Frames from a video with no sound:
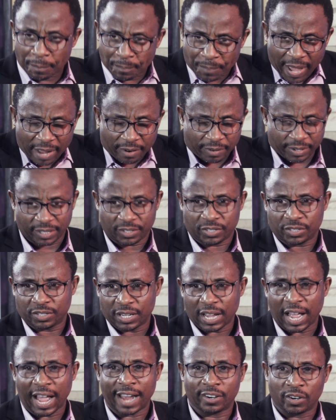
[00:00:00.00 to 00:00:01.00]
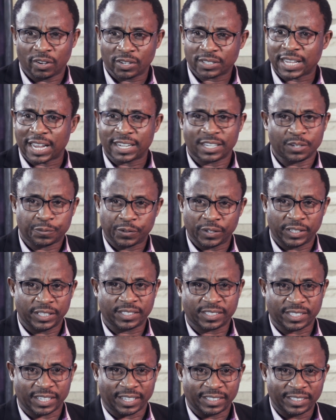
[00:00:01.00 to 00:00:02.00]
perished alongside the
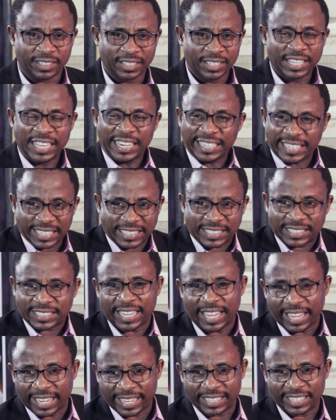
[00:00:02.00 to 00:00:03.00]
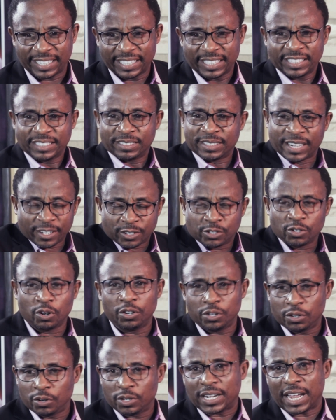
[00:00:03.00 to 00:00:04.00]
Philistine, they said they
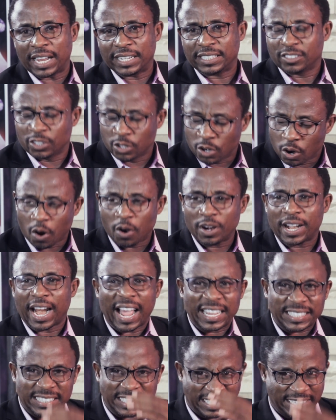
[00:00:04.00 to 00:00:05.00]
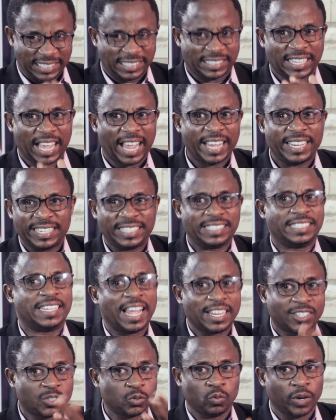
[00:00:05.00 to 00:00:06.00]
don't know that God has designed it
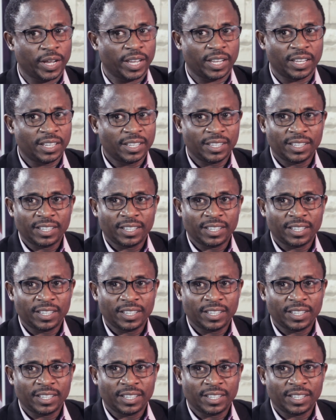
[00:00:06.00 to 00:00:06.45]
that way.